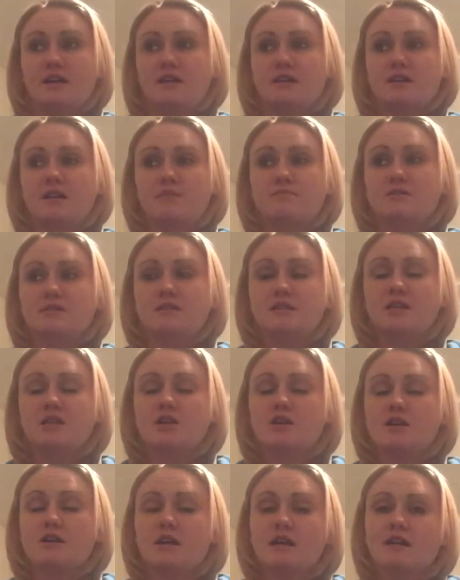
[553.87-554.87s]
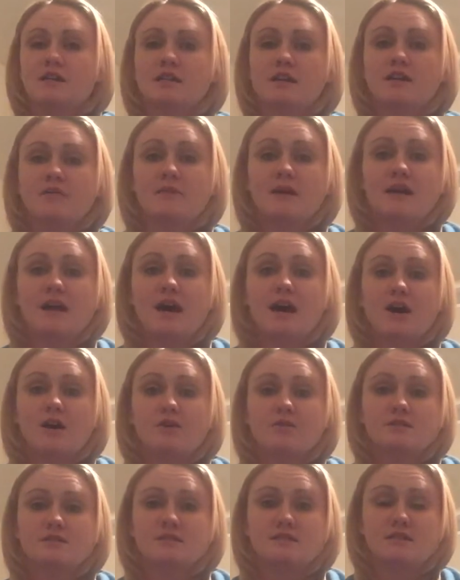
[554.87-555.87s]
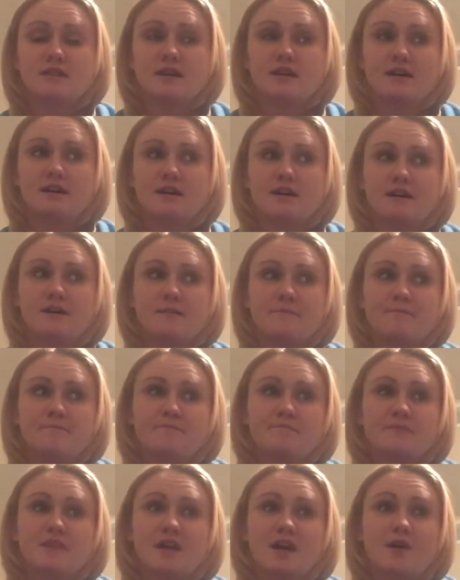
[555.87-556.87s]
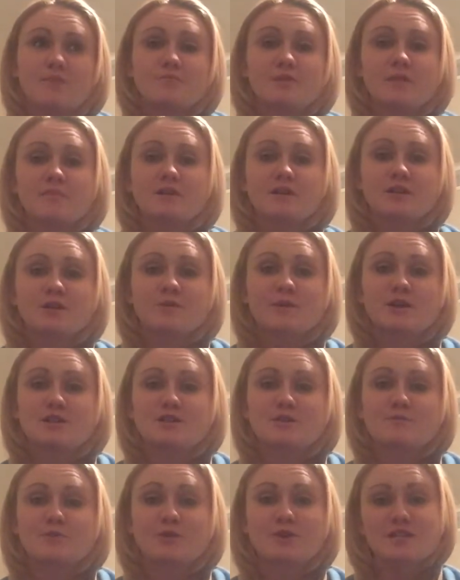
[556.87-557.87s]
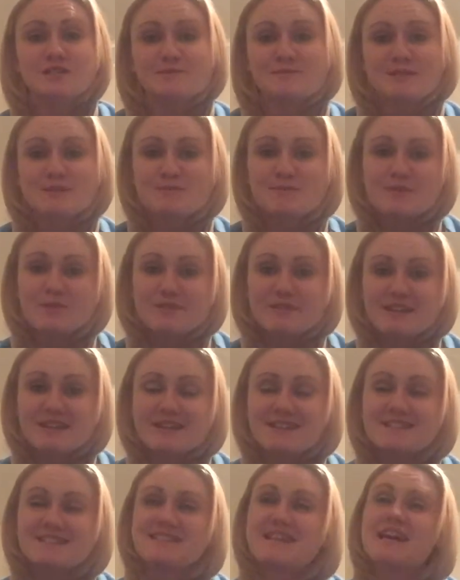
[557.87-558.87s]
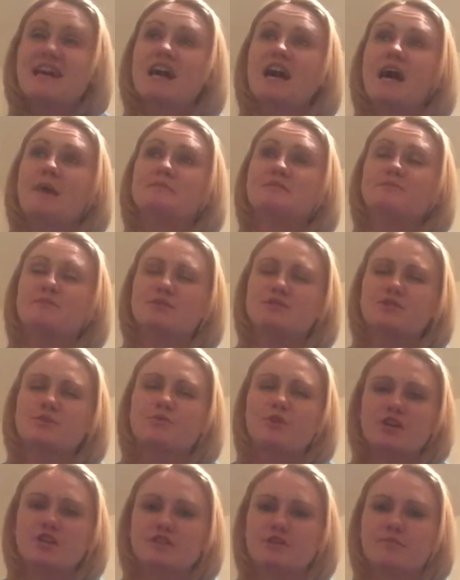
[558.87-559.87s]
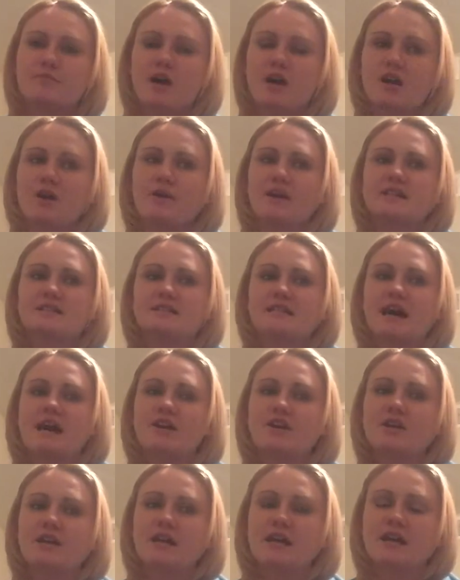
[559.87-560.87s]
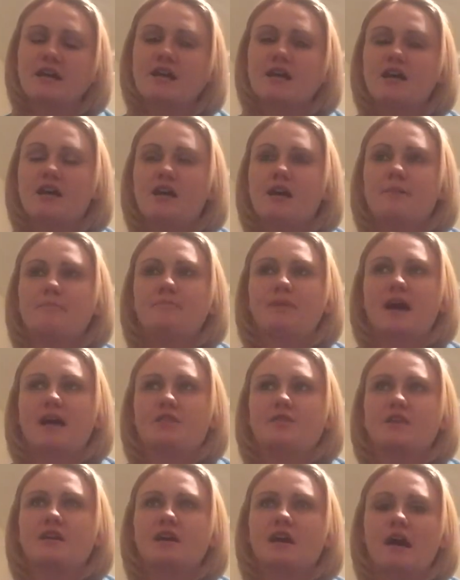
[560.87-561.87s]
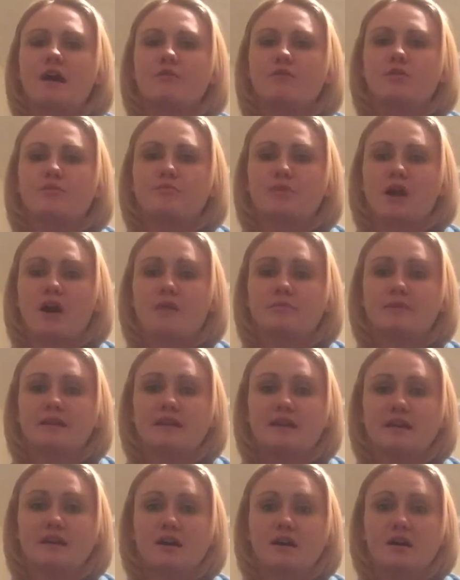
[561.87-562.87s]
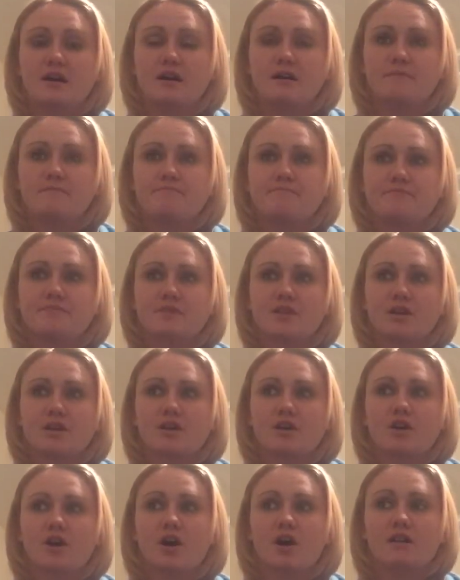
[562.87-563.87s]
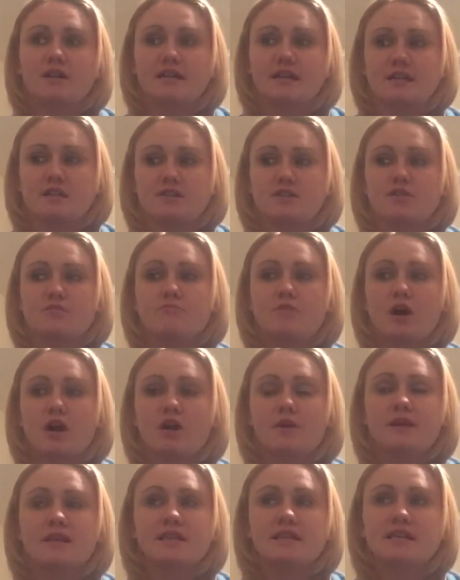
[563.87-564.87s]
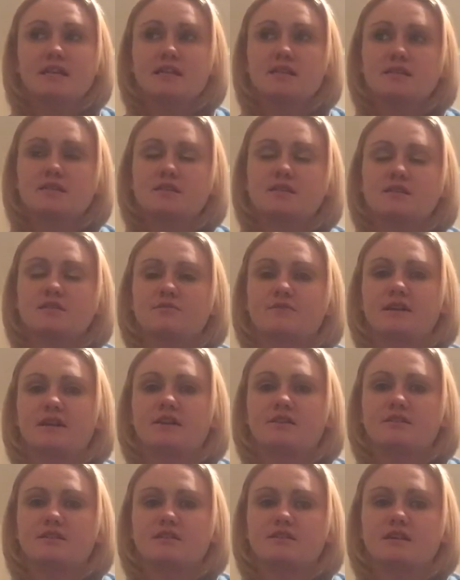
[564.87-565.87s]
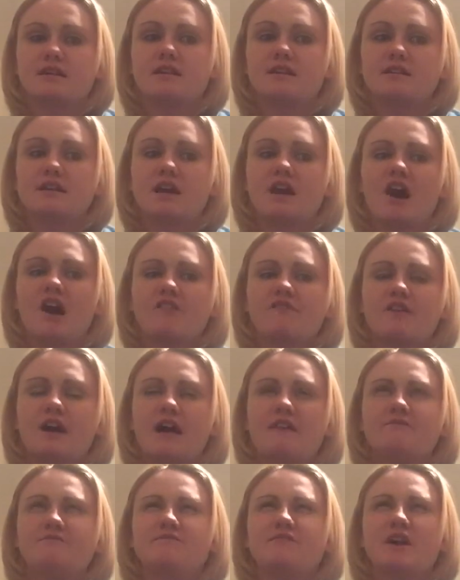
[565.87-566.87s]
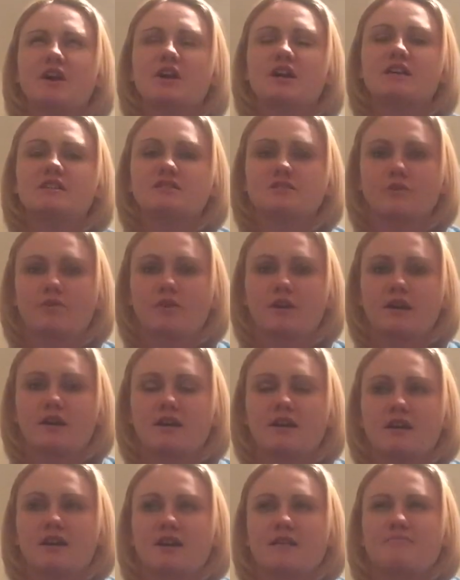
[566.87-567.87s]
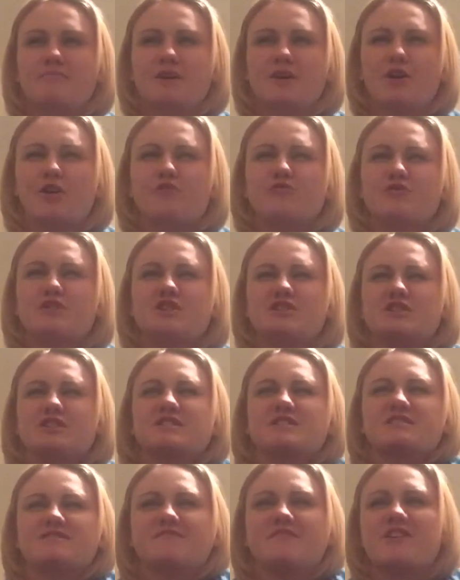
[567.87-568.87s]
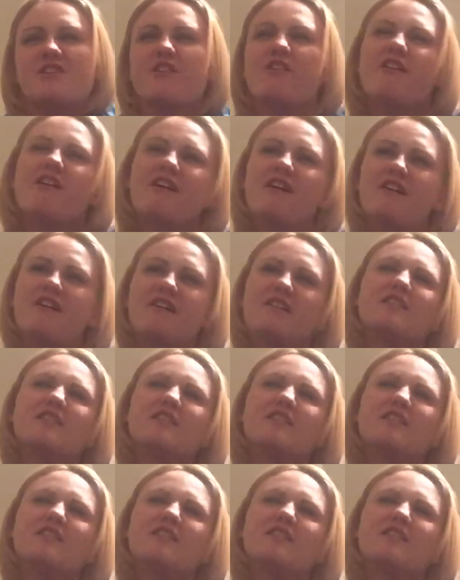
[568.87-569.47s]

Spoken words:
and I'm just here hanging out at my house. I'm probably going to watch some Christmas movies. I'm supposed to work tomorrow and Saturday, but I think I will probably call in tomorrow at least, so I can just take a day off. I'm very sore. My ovaries just feel